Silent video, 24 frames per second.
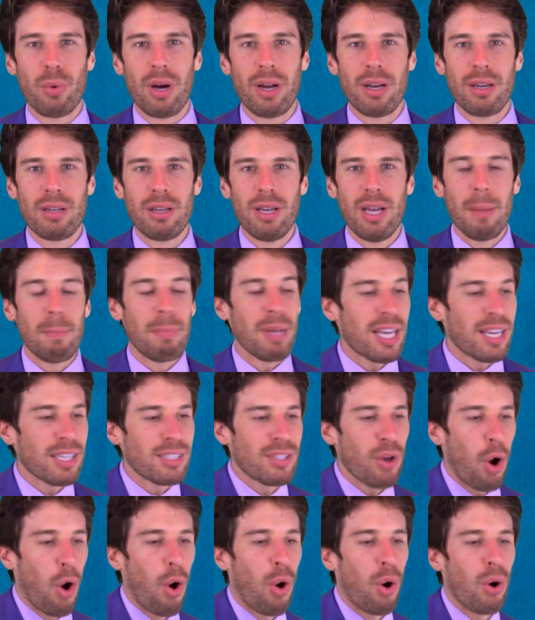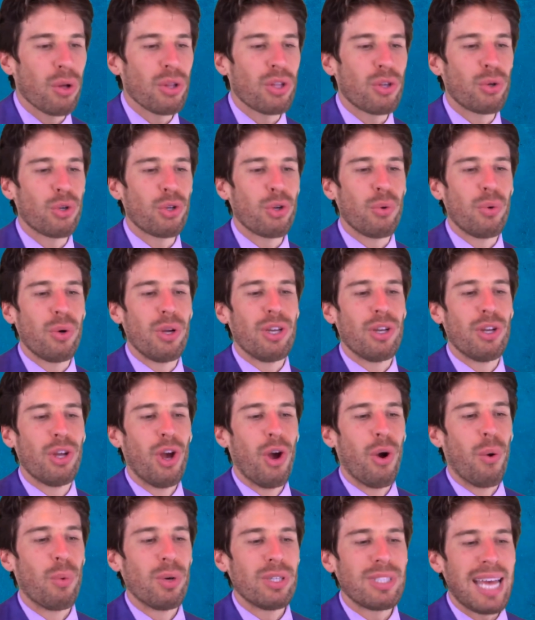one because all they're doing
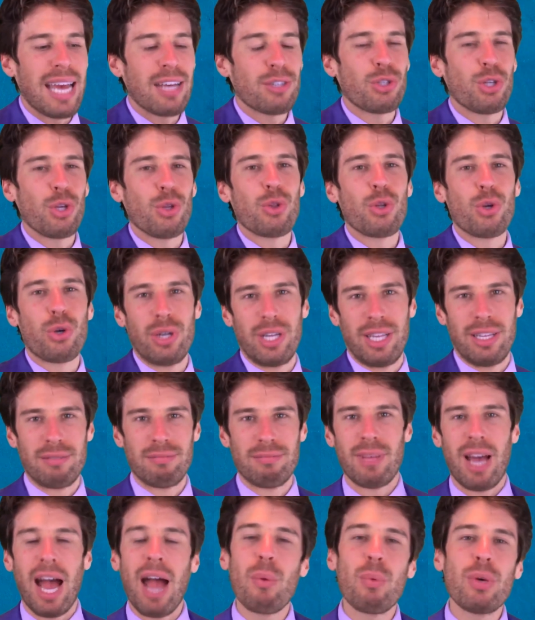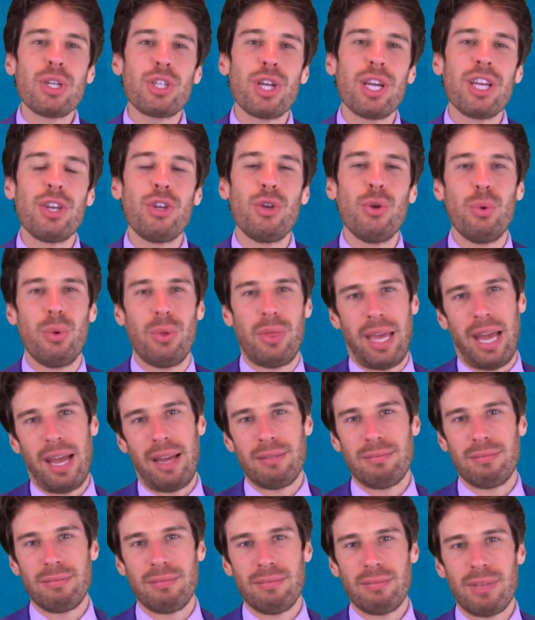was actually learning. I wish I knew
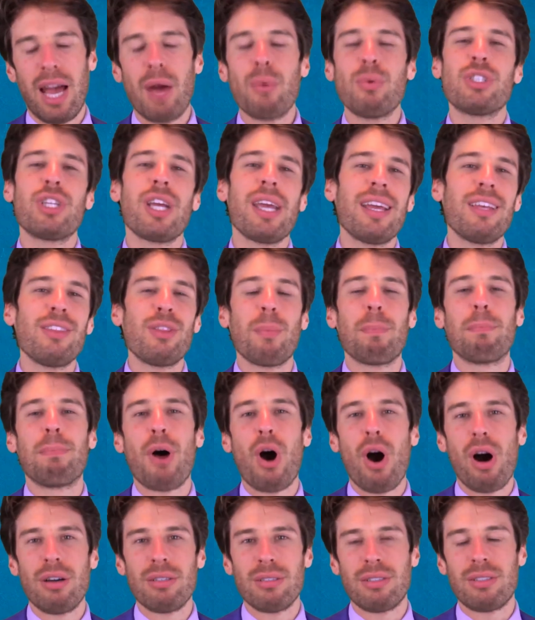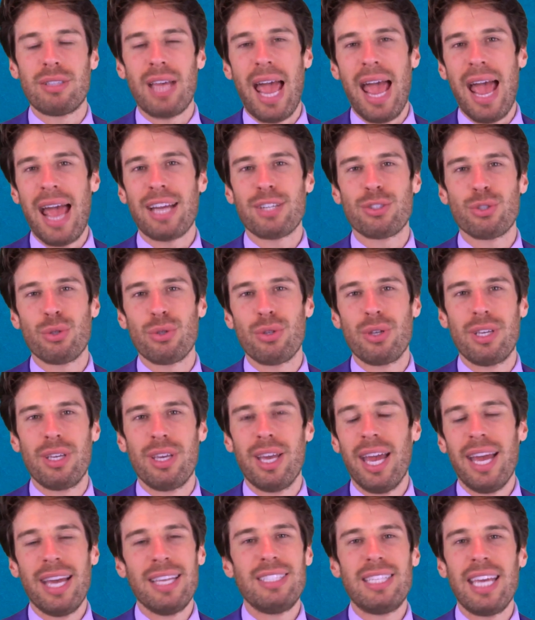that. I wish I had the balls to actually
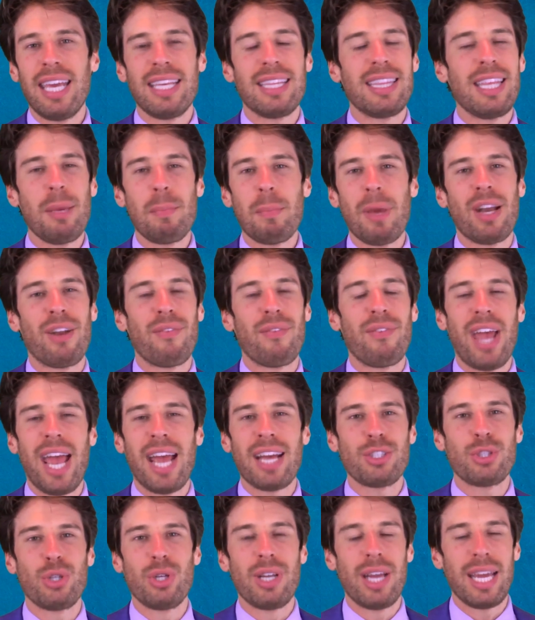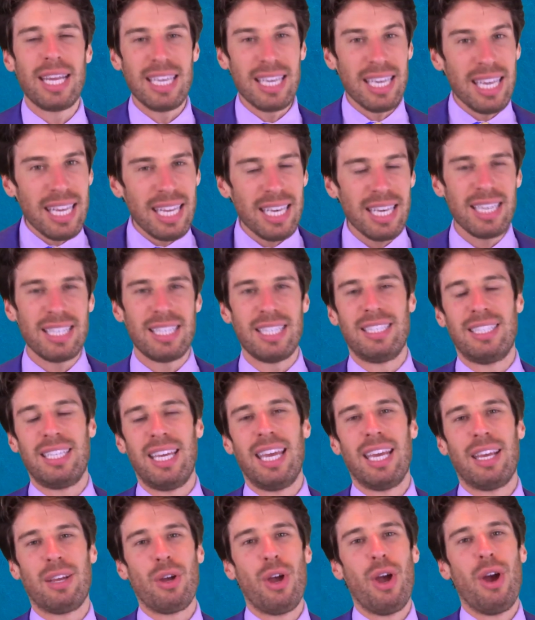take the amount of action I needed to
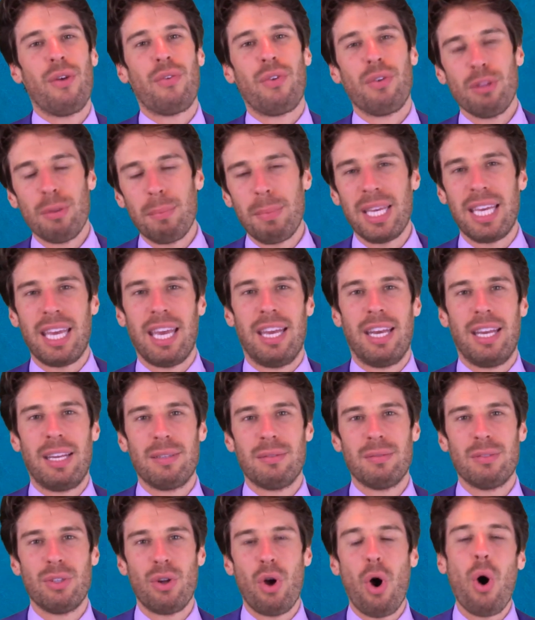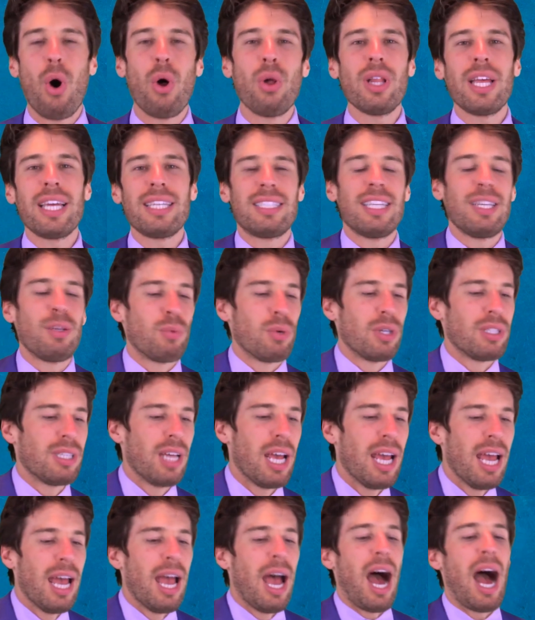take from the beginning. All I did was
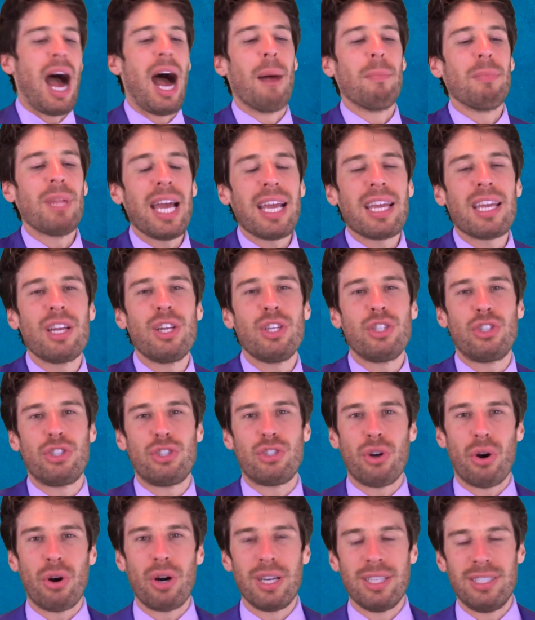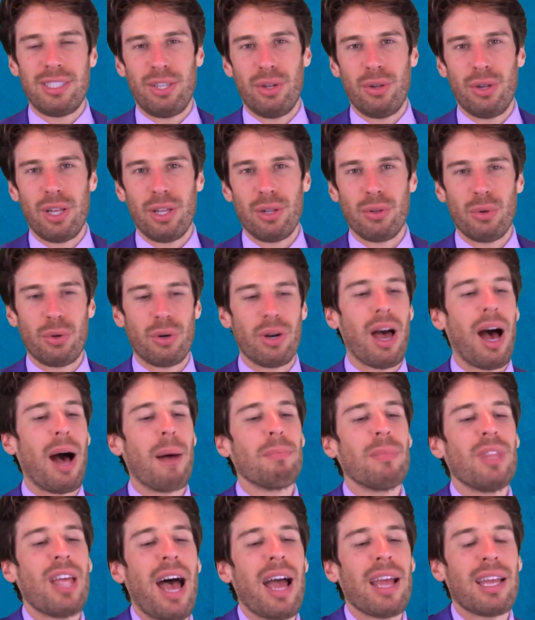I'm not gonna start until I learn.
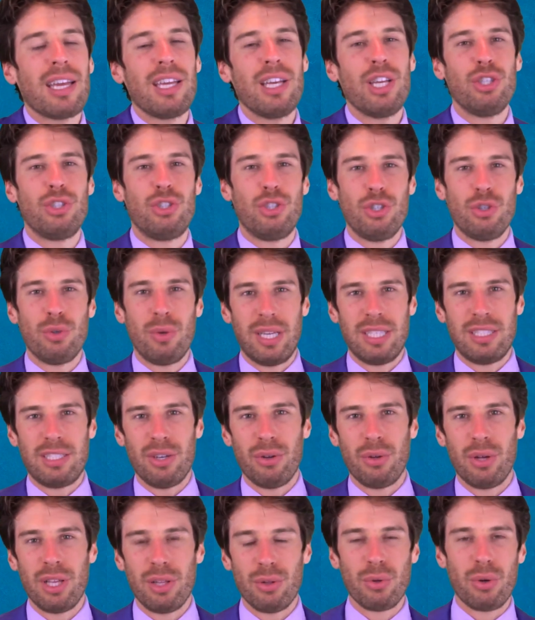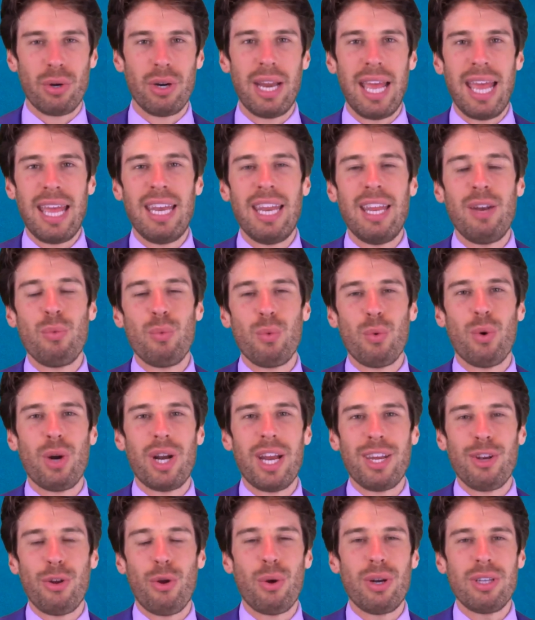I'm not gonna do until I learn. And then what
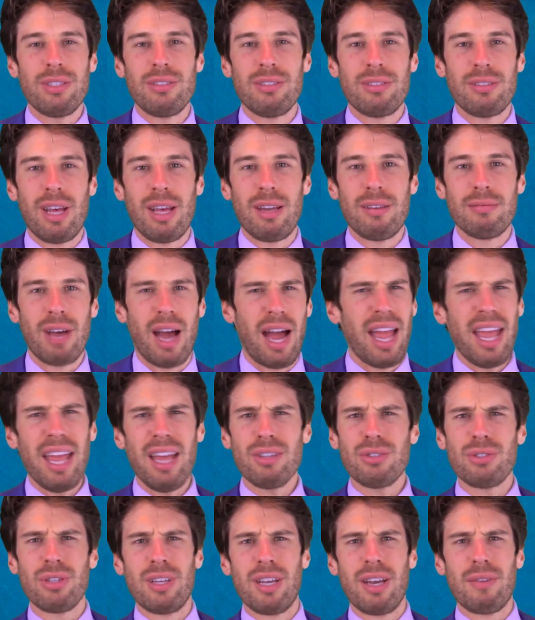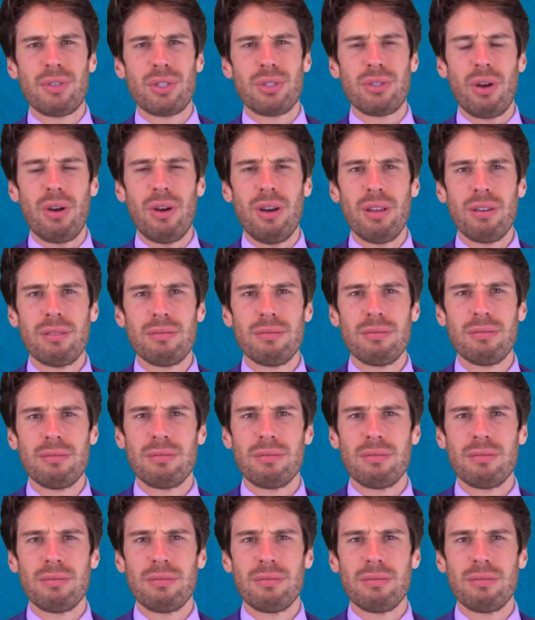I noticed is that I actually never started.